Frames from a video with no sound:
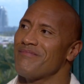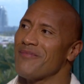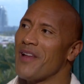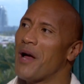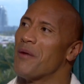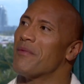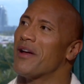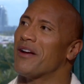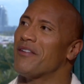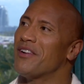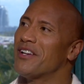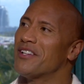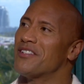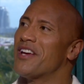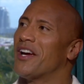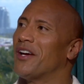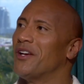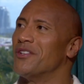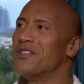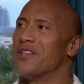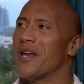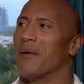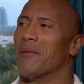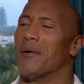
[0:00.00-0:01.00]
I'm not even going to tell
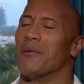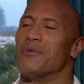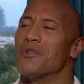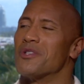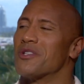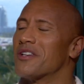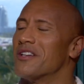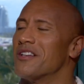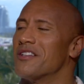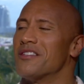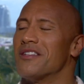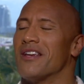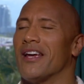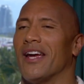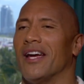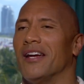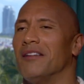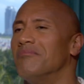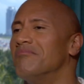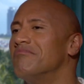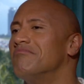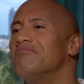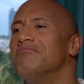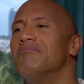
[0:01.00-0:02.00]
you his name. I'm just going to say
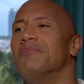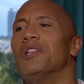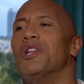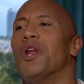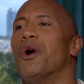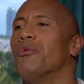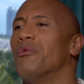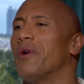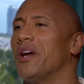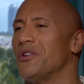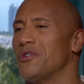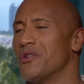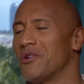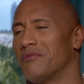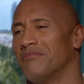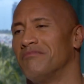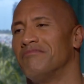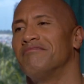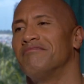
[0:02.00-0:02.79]
Lone Ranger.